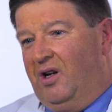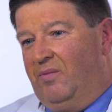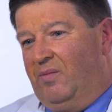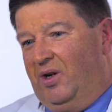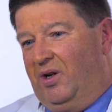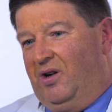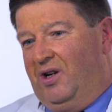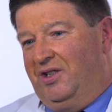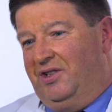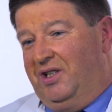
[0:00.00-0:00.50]

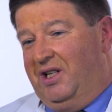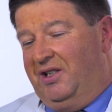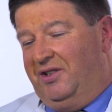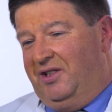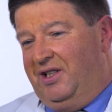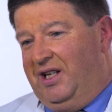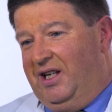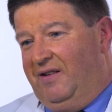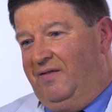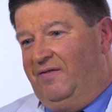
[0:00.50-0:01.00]
because as
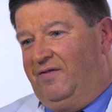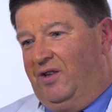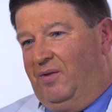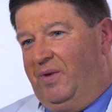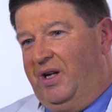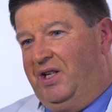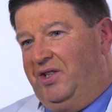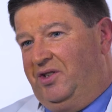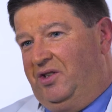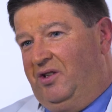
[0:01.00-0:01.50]
the
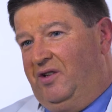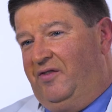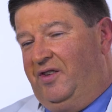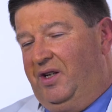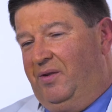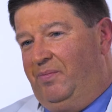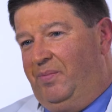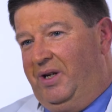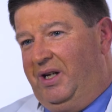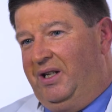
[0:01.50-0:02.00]
inflammation of the
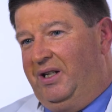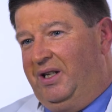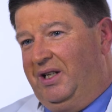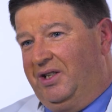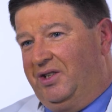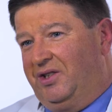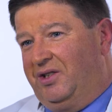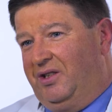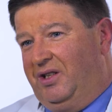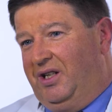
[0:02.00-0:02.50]

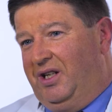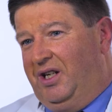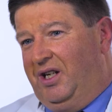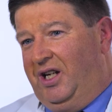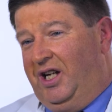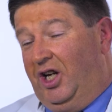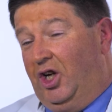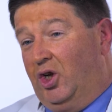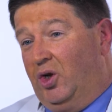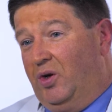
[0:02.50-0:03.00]
appendix
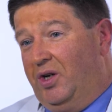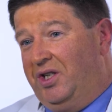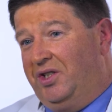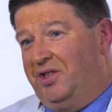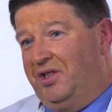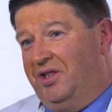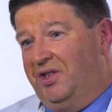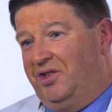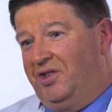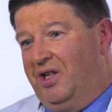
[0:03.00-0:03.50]

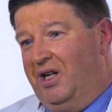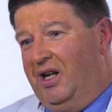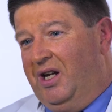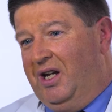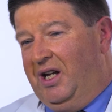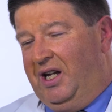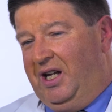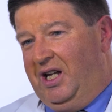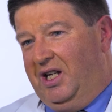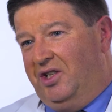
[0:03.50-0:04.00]
increases,
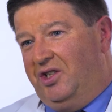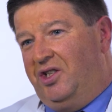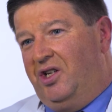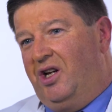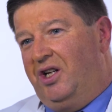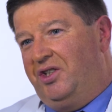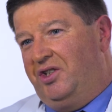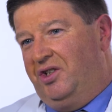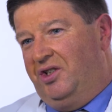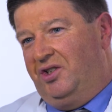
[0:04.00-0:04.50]
it
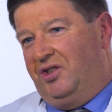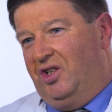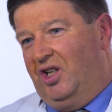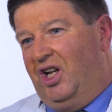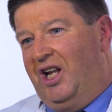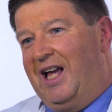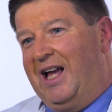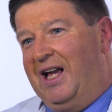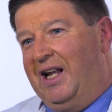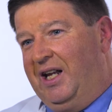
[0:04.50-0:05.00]
touches the
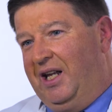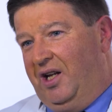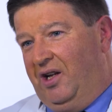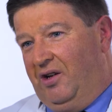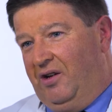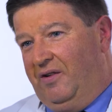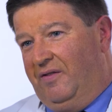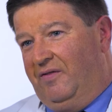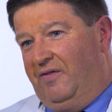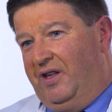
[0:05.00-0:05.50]
lining
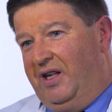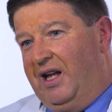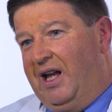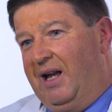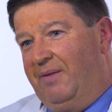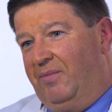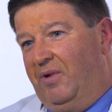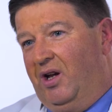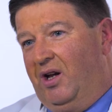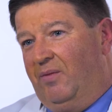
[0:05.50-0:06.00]
of the
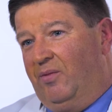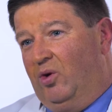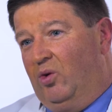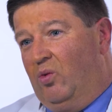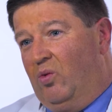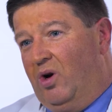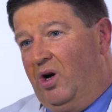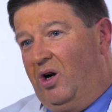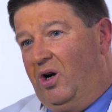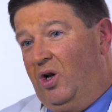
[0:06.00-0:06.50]
abdominal
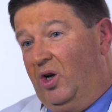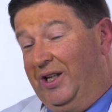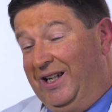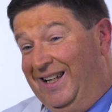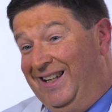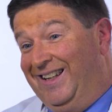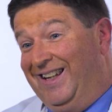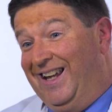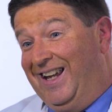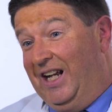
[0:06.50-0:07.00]
wall
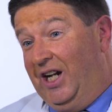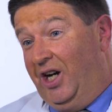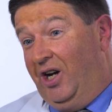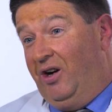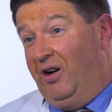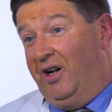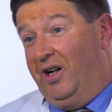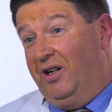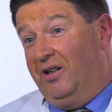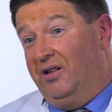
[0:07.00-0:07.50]
in that
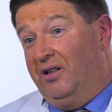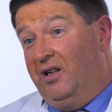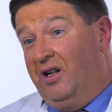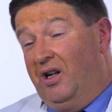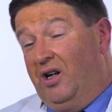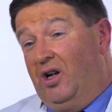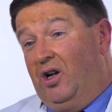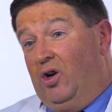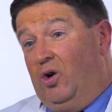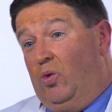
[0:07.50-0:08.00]
area,
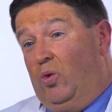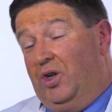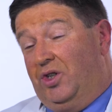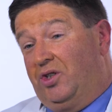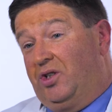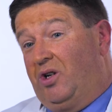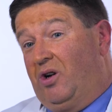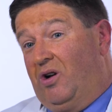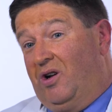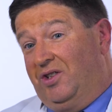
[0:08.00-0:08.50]

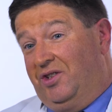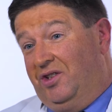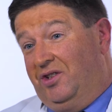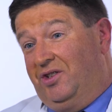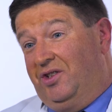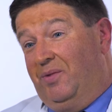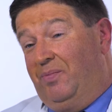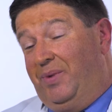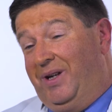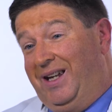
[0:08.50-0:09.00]
which
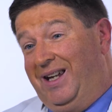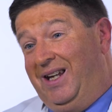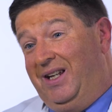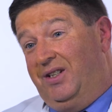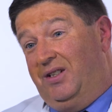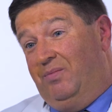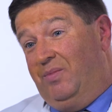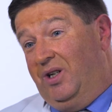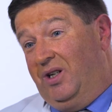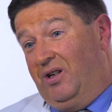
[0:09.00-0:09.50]
causes the
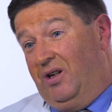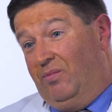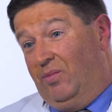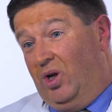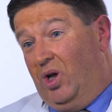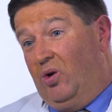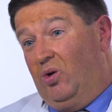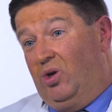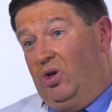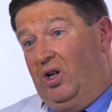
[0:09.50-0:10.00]
pain to become
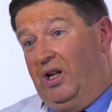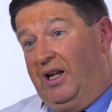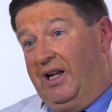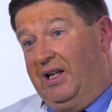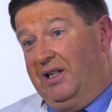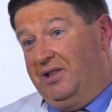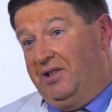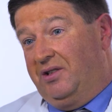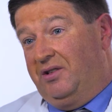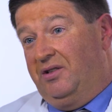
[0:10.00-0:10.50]

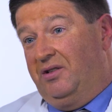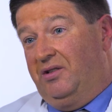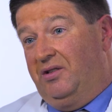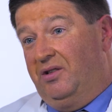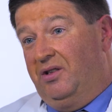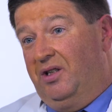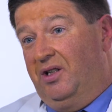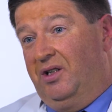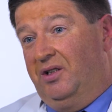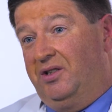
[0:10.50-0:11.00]
localized
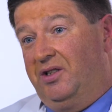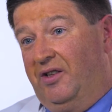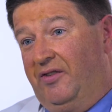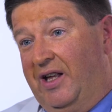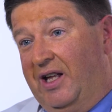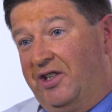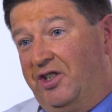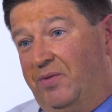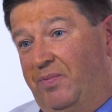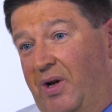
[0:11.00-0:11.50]
to
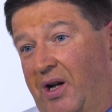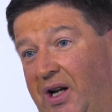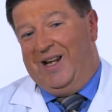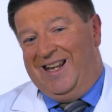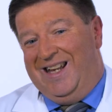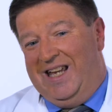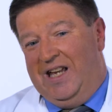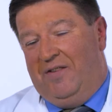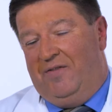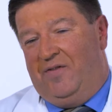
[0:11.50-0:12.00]
that
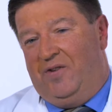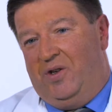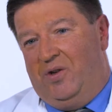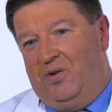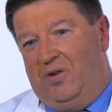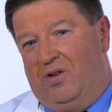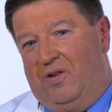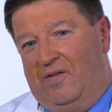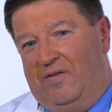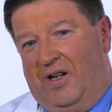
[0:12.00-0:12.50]
spot. If
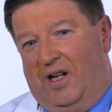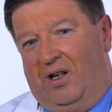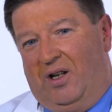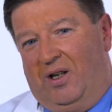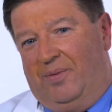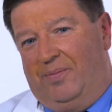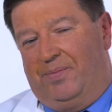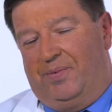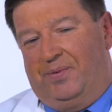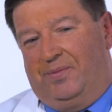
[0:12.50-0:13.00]
you
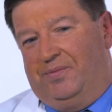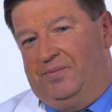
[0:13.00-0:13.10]
develop